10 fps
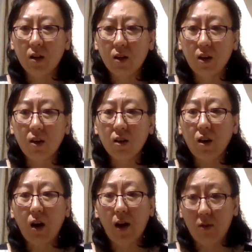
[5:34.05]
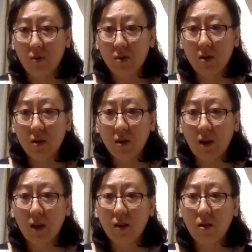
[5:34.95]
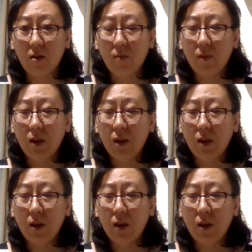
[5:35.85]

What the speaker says: cut out, and